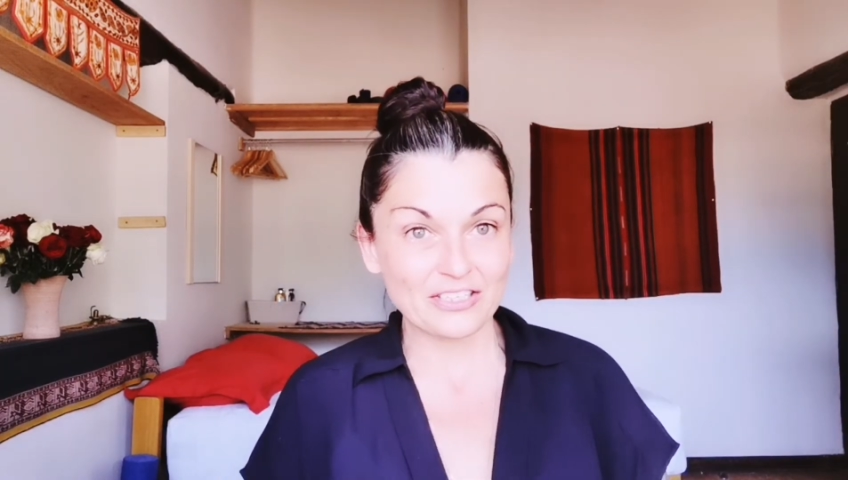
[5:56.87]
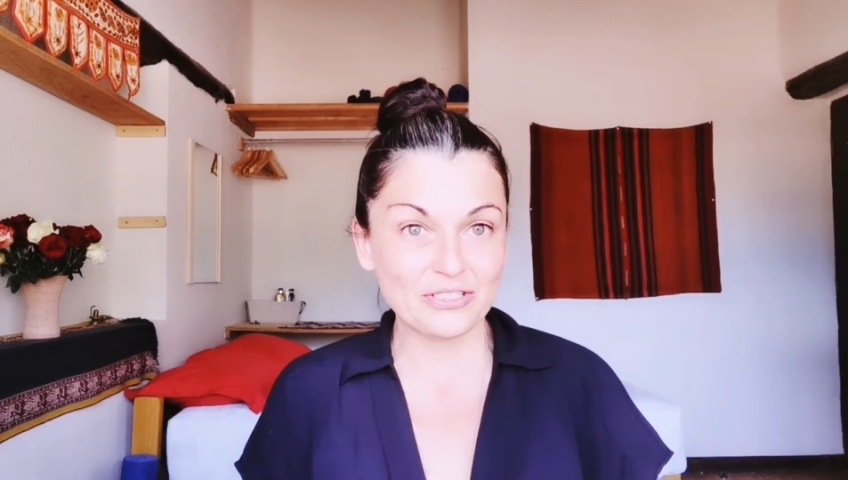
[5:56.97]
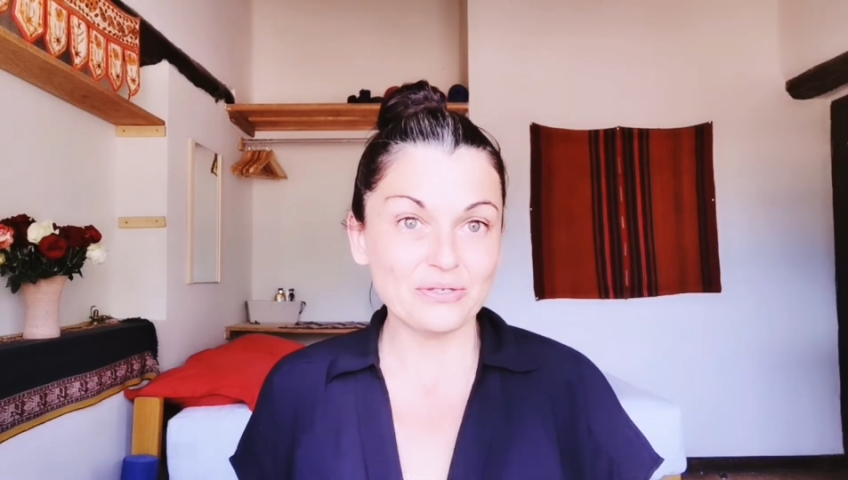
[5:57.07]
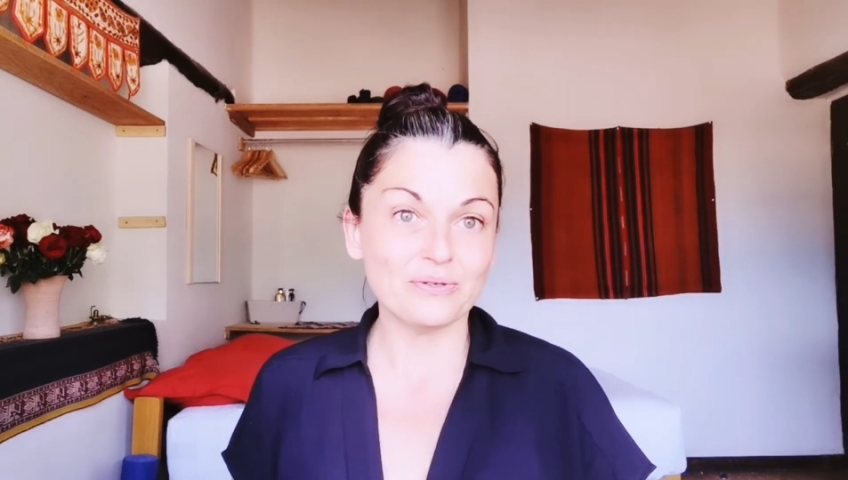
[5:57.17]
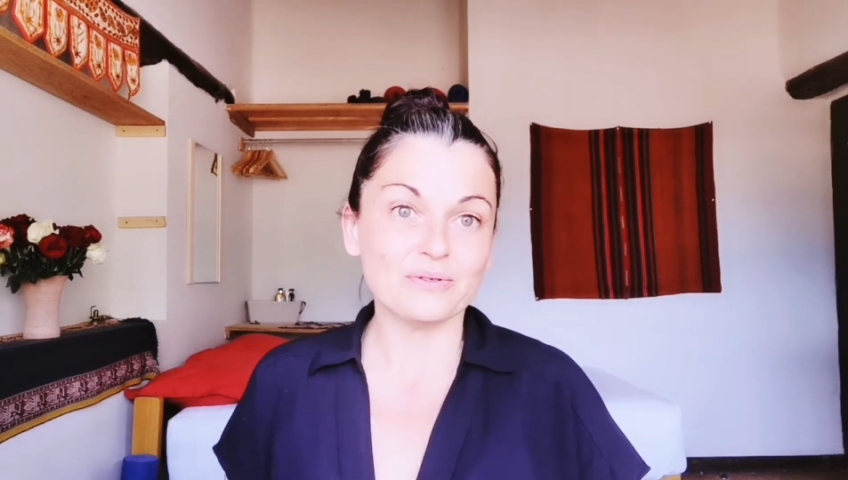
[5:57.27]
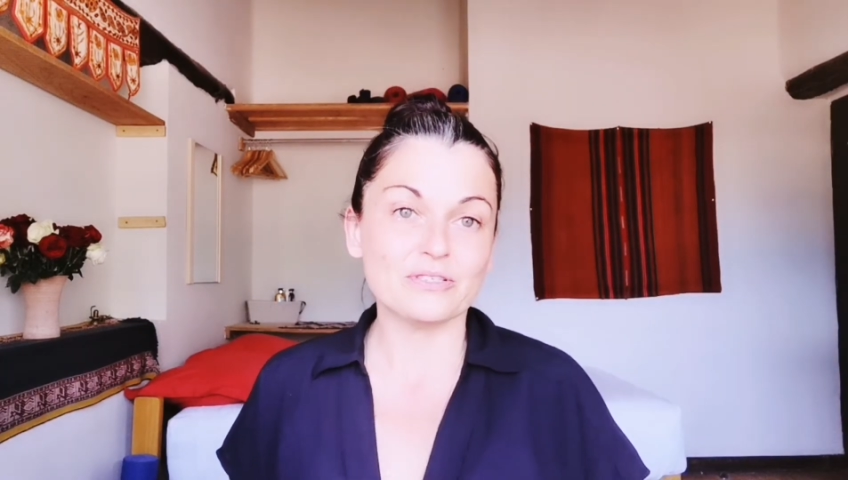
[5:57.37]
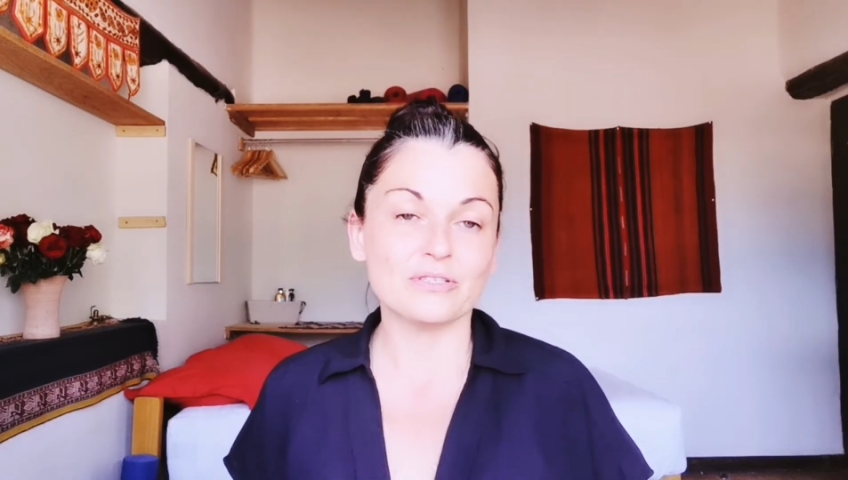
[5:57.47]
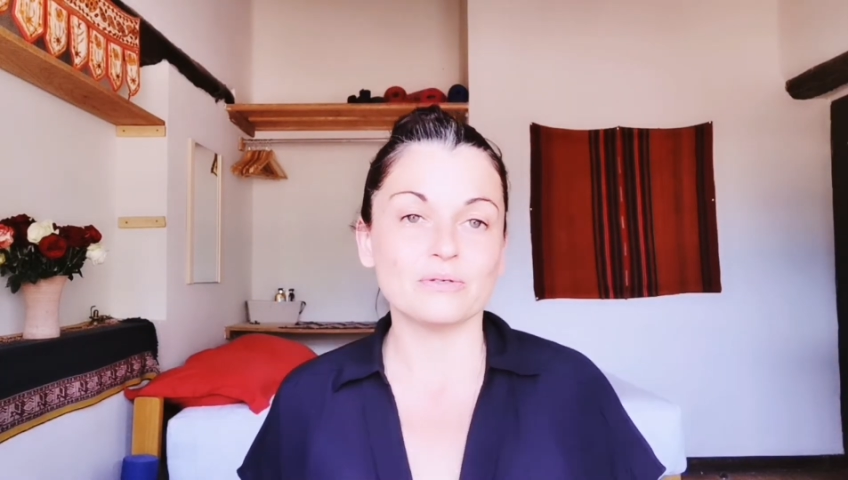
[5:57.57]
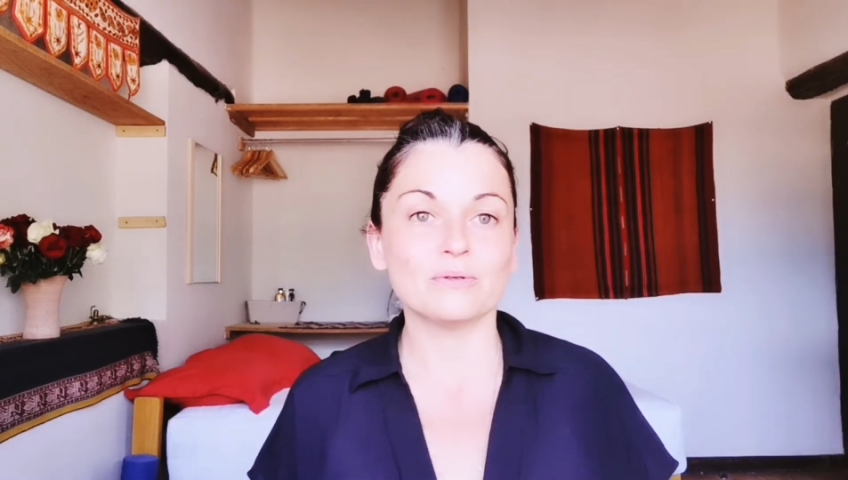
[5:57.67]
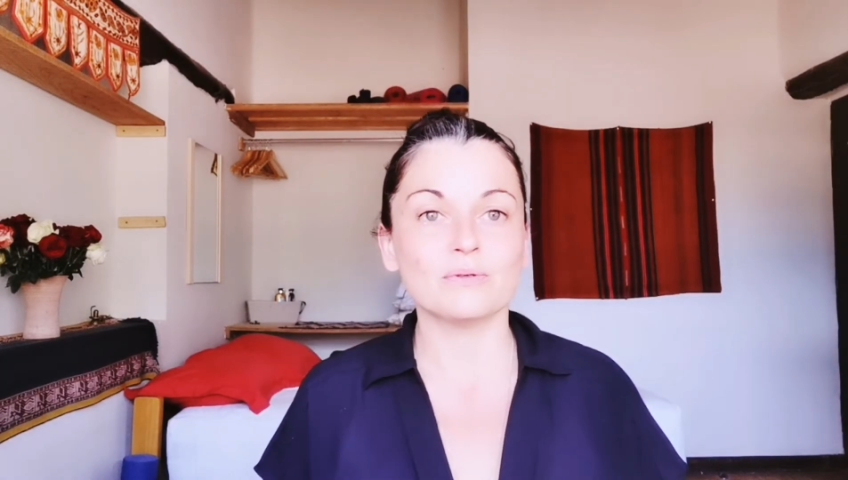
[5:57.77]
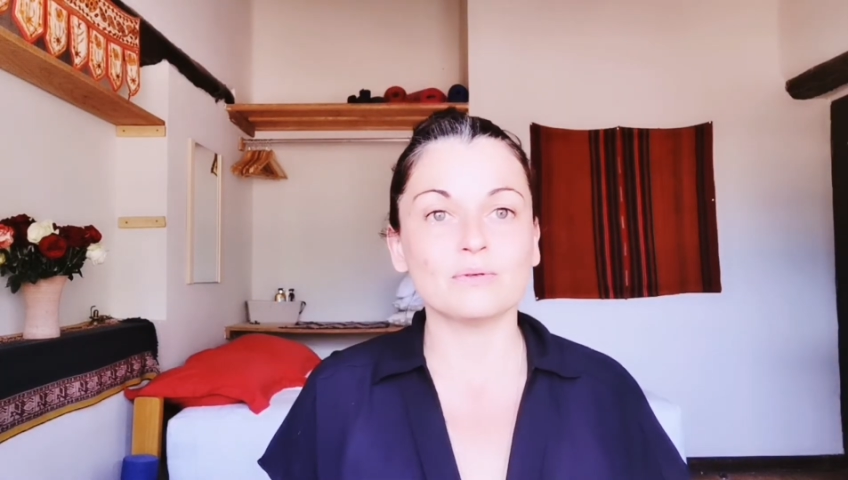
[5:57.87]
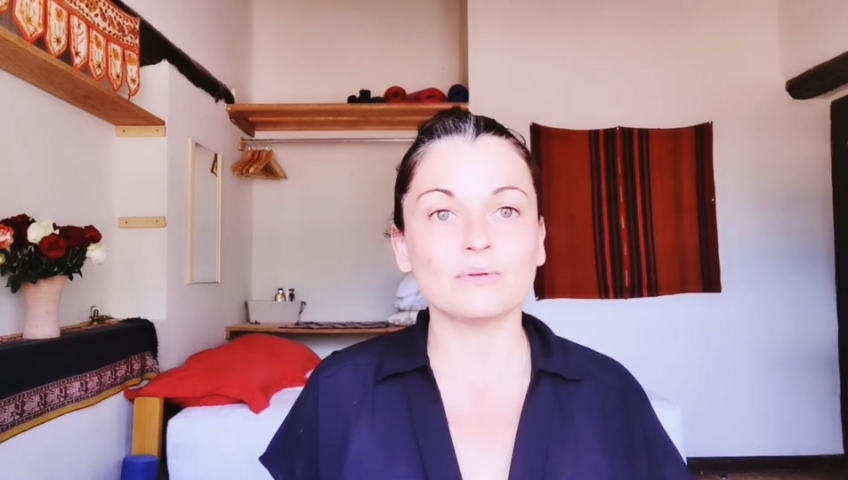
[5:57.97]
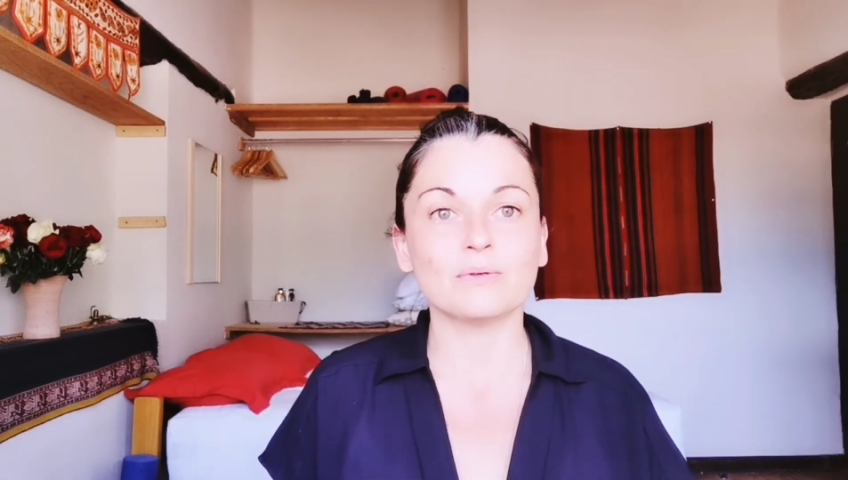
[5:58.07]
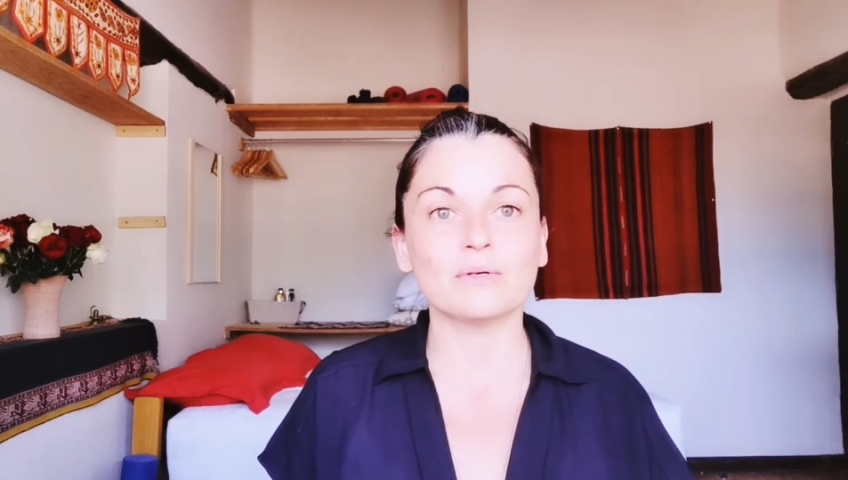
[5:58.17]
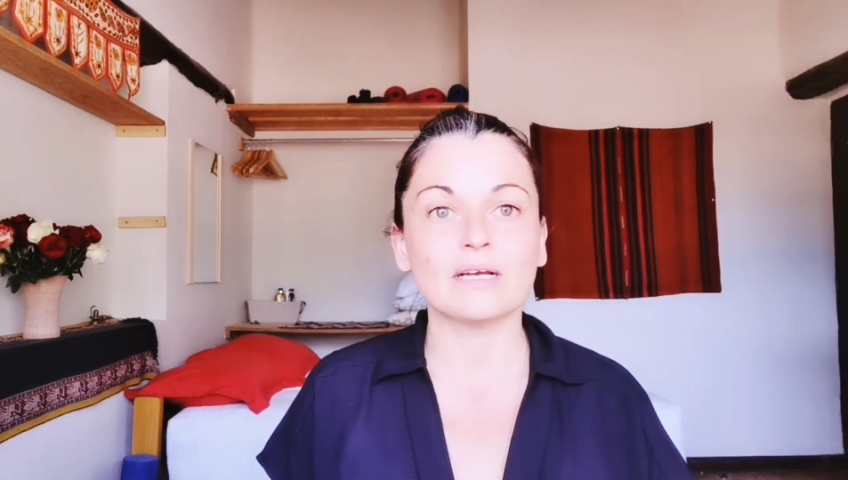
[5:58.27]
thing to do
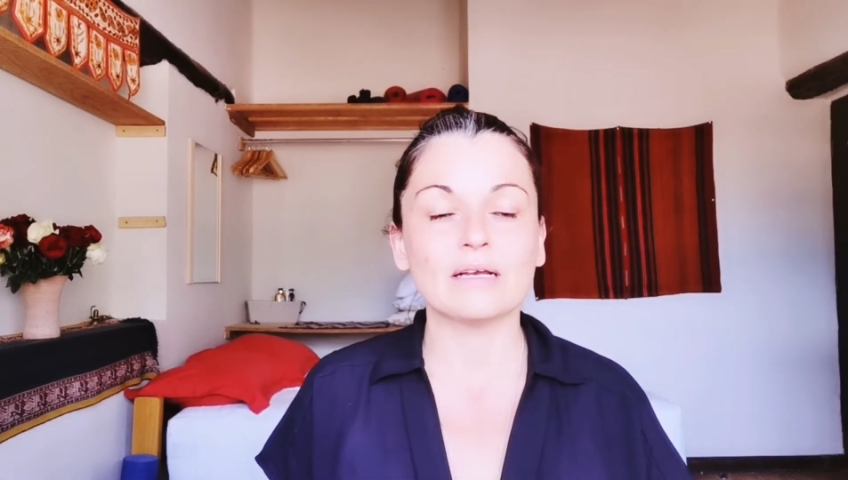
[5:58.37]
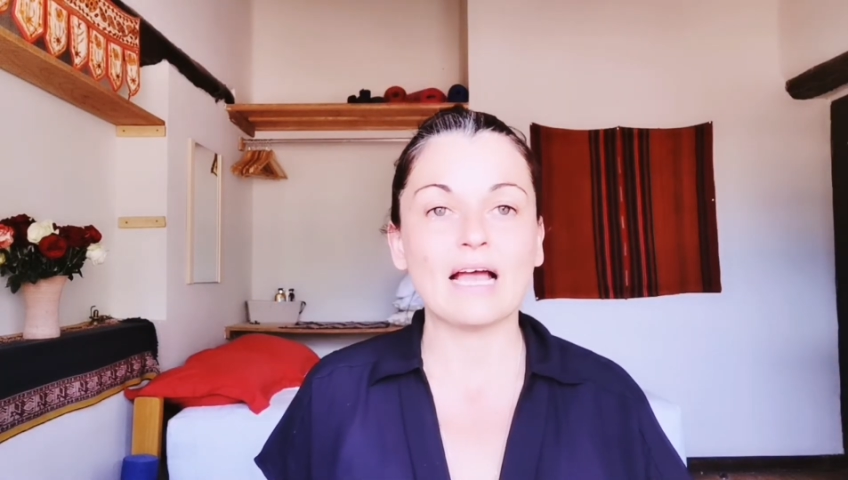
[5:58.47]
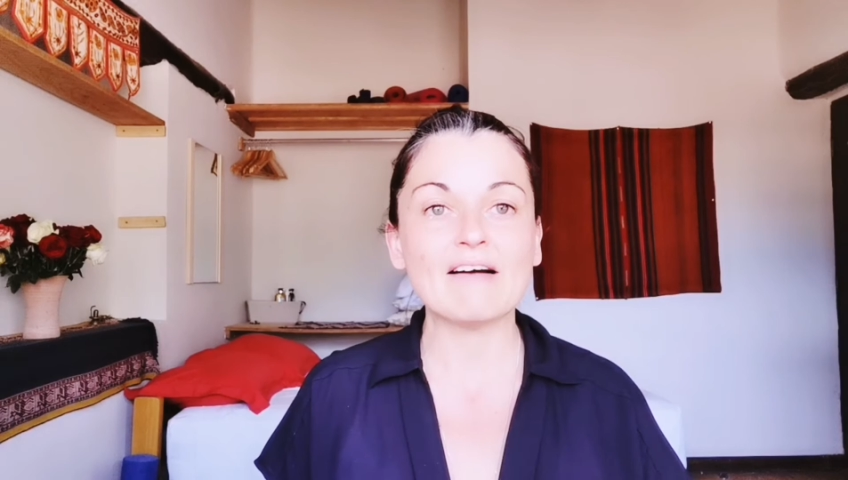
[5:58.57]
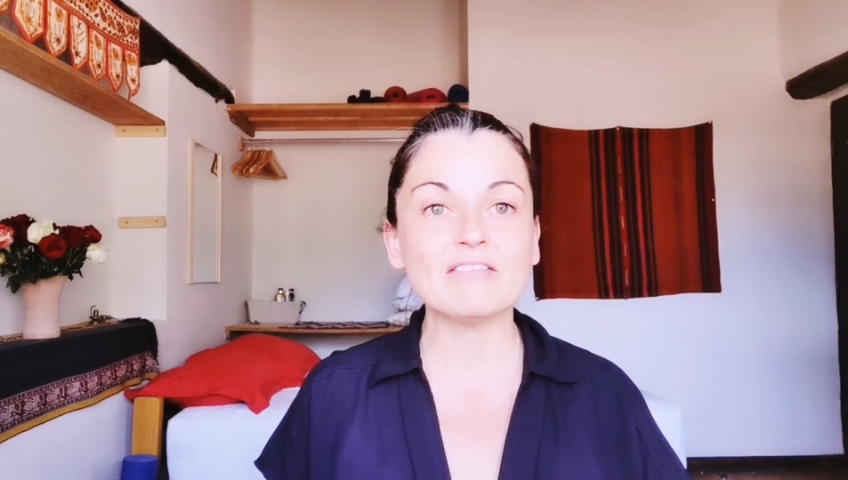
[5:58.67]
to